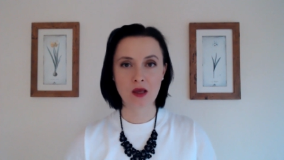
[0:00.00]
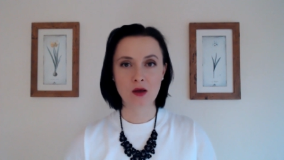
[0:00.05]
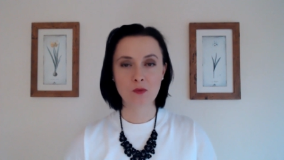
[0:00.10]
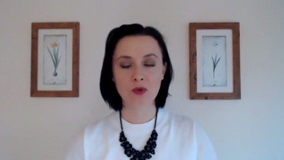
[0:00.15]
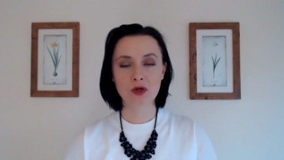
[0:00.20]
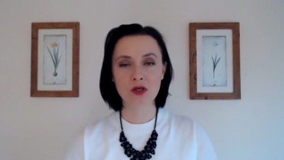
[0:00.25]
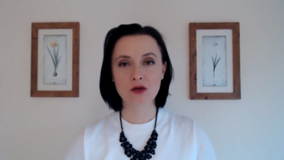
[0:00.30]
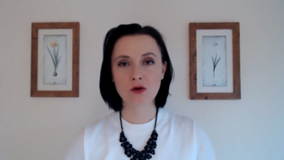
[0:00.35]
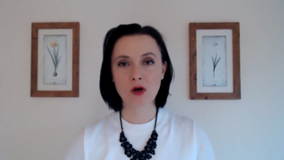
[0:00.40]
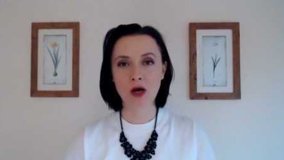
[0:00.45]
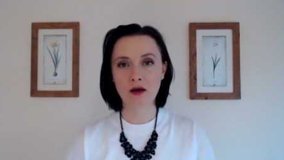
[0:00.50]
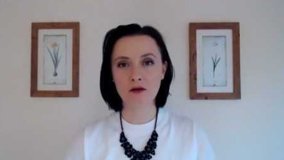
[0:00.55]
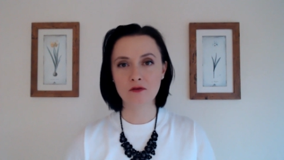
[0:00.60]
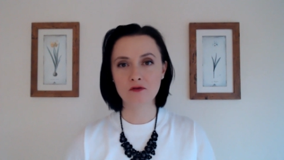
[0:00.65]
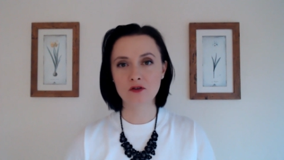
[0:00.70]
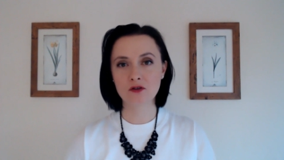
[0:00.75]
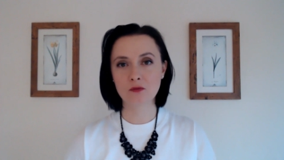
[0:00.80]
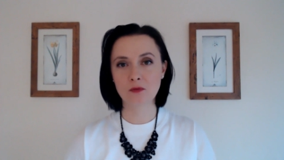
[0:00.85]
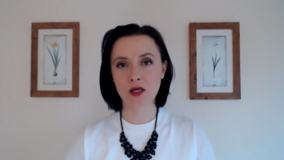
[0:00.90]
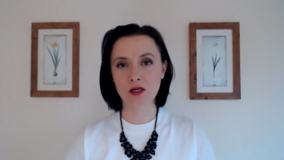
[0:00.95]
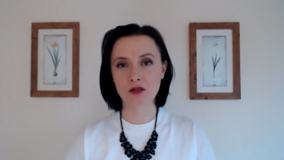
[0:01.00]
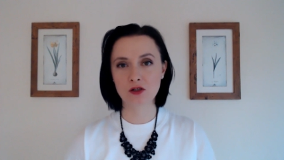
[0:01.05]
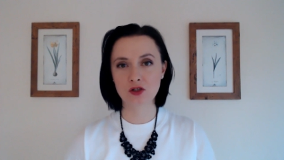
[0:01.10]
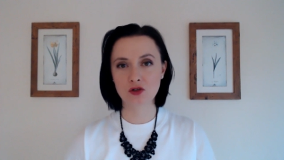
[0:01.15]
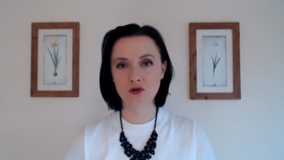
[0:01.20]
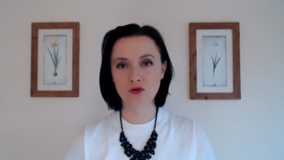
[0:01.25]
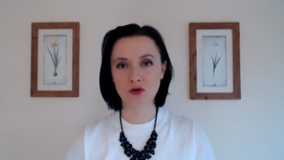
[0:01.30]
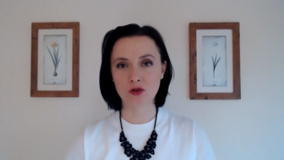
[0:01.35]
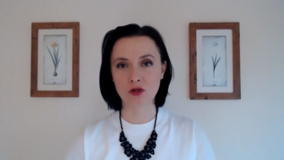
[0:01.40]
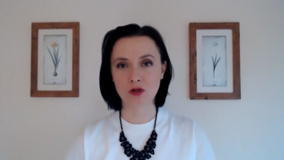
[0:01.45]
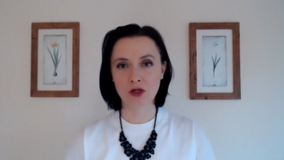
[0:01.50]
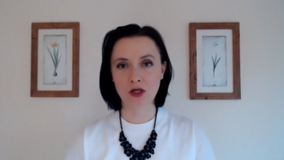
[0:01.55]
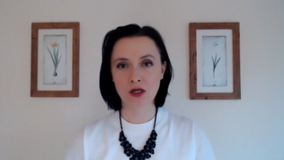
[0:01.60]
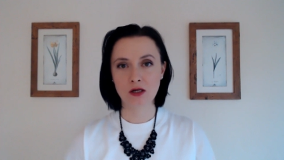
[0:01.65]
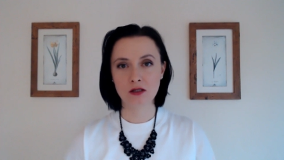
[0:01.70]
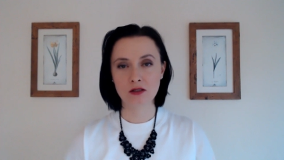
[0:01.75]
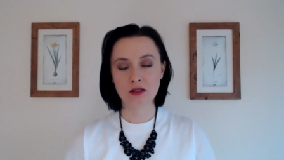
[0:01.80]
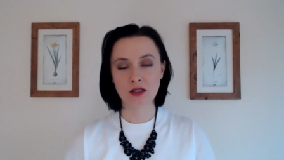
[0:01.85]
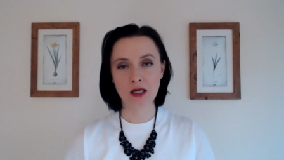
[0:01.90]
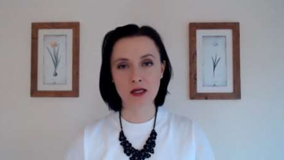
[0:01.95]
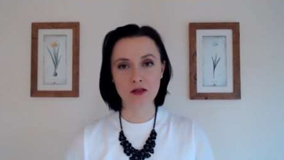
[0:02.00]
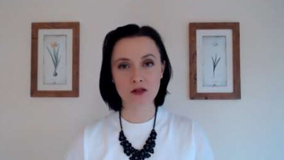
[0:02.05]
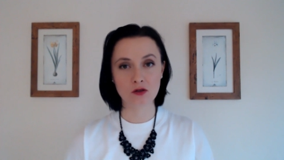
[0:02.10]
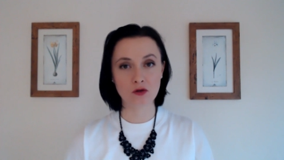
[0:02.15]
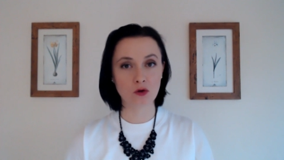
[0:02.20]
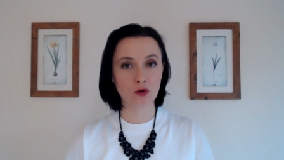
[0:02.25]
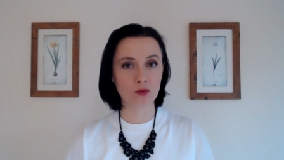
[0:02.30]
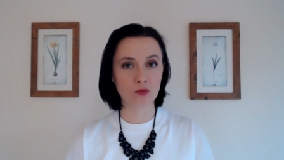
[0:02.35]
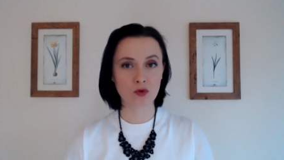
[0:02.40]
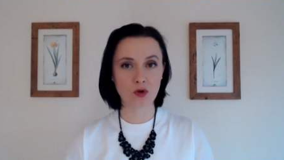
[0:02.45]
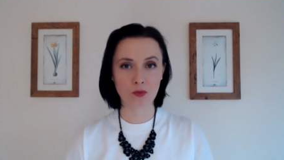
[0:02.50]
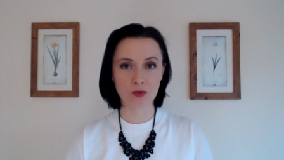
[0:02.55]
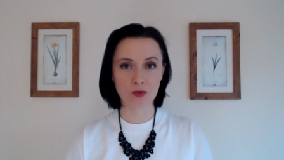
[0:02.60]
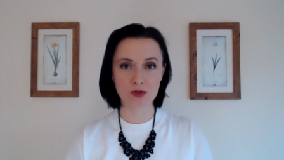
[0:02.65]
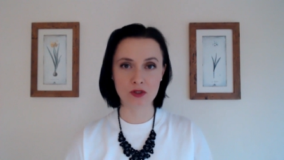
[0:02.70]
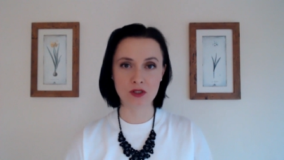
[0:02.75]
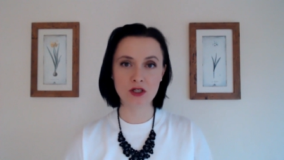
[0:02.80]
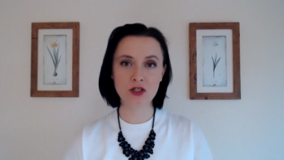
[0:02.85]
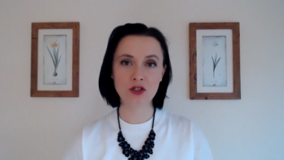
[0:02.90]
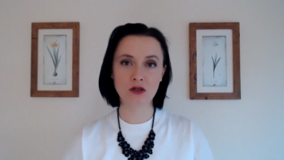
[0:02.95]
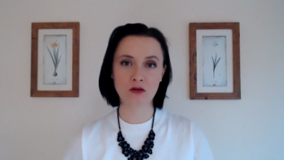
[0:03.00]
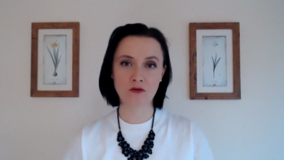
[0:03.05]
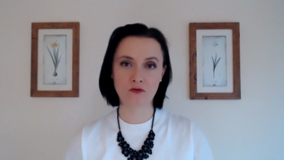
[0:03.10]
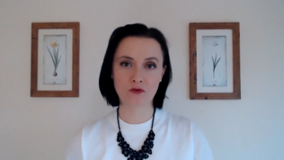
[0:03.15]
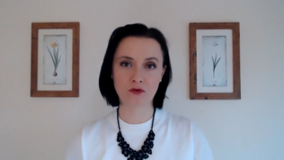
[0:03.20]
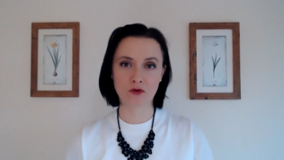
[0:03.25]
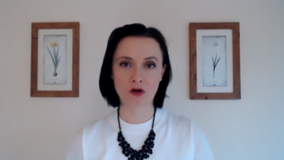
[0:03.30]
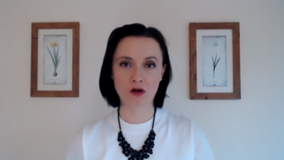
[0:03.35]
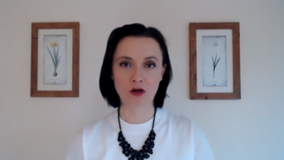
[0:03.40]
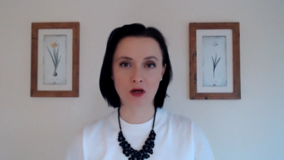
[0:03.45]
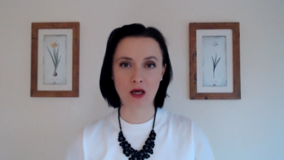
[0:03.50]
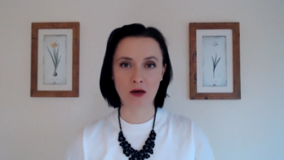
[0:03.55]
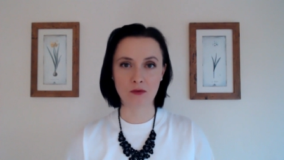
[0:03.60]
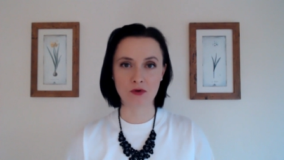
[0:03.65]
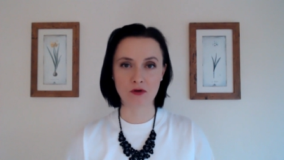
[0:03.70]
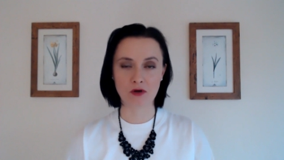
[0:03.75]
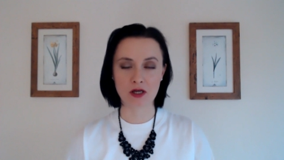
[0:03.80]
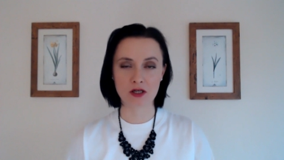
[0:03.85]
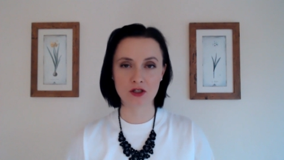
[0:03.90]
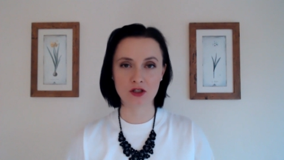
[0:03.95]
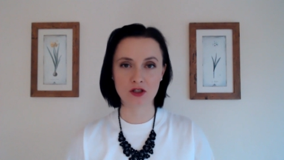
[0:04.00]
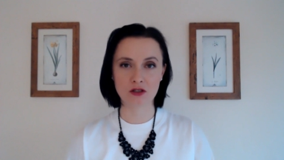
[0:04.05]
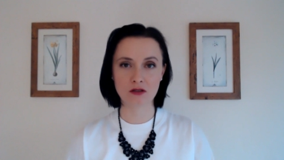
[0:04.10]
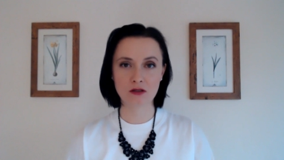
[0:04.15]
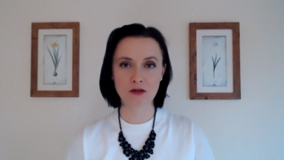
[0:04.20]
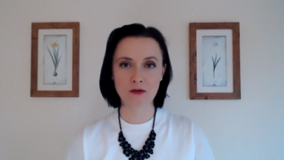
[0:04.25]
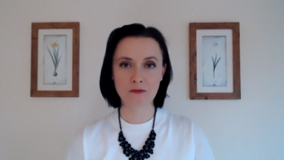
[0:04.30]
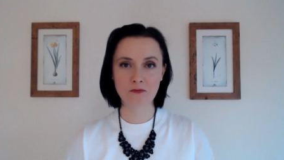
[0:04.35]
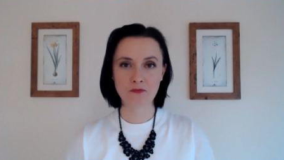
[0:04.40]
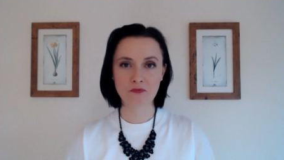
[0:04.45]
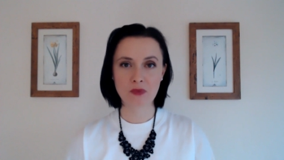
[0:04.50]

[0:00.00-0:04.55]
But you have to make sure that your proposition for collaboration